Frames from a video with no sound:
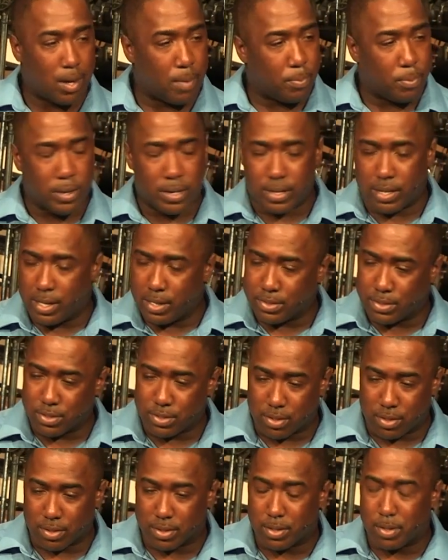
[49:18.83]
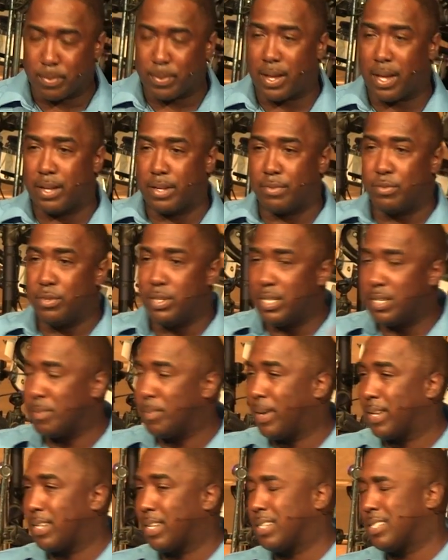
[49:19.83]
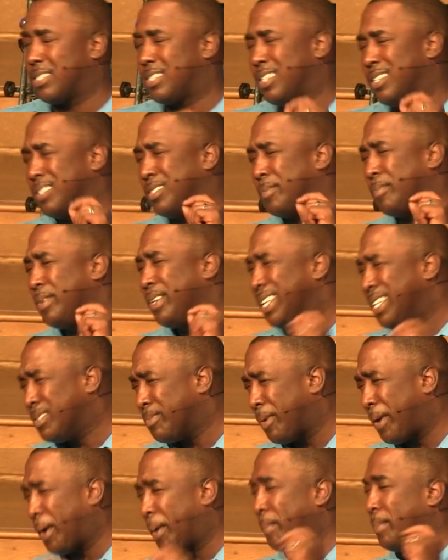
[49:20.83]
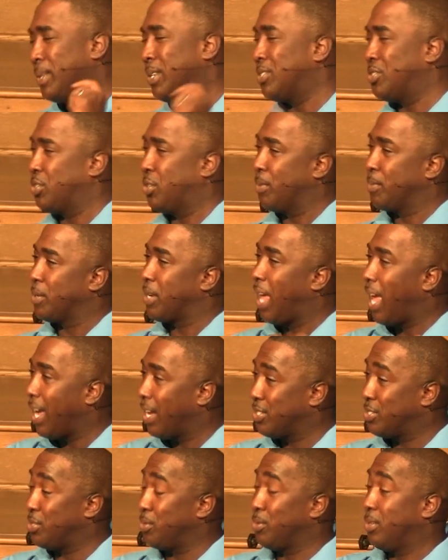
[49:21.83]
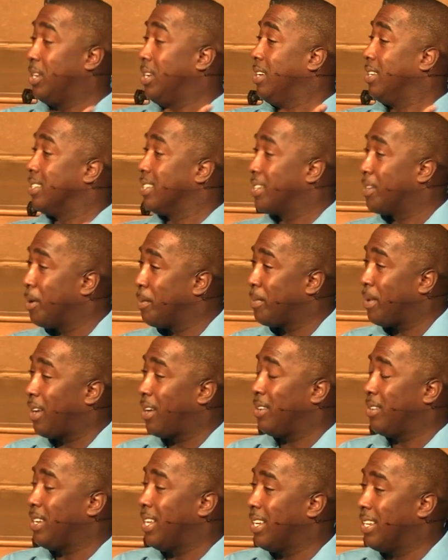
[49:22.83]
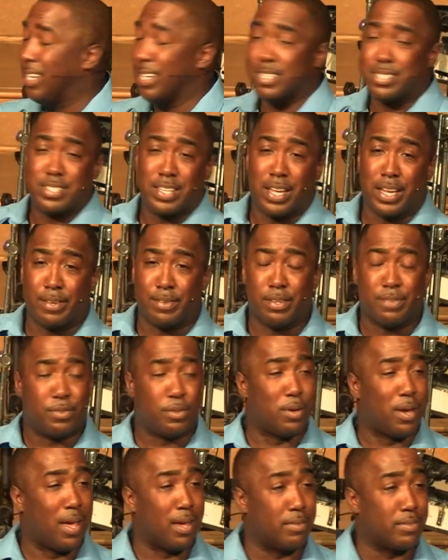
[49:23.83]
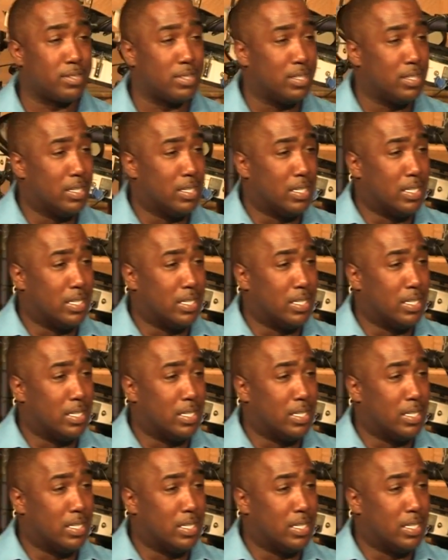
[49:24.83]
Our prayer counselors are going to come down. If you need to make that decision, please, ma'am, please, sir, I'm going to ask you to come down and get saved if you haven't.